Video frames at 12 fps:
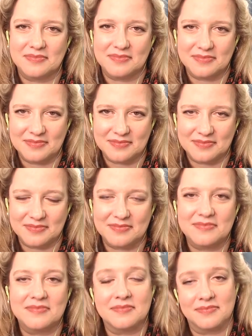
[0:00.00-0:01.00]

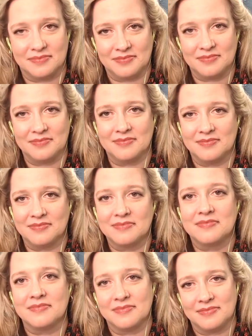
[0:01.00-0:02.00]

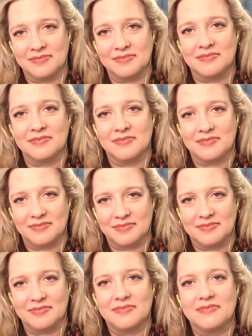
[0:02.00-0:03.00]

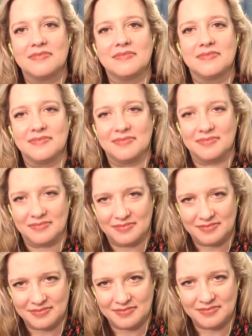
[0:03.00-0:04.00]

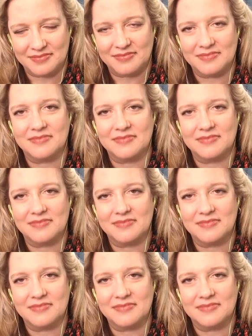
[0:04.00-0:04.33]
[no speech]